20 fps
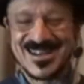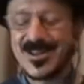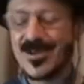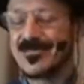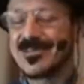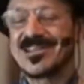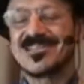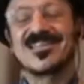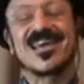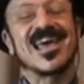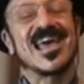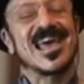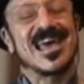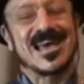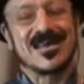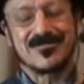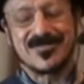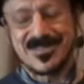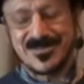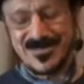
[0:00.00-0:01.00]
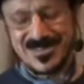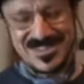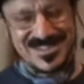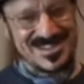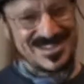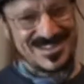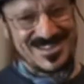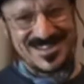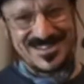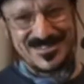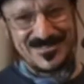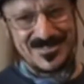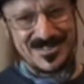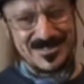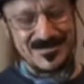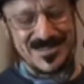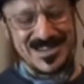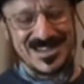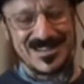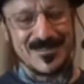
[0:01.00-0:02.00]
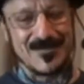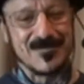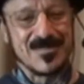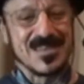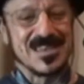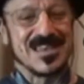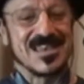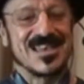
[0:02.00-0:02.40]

Nobody's happy with that kind of email.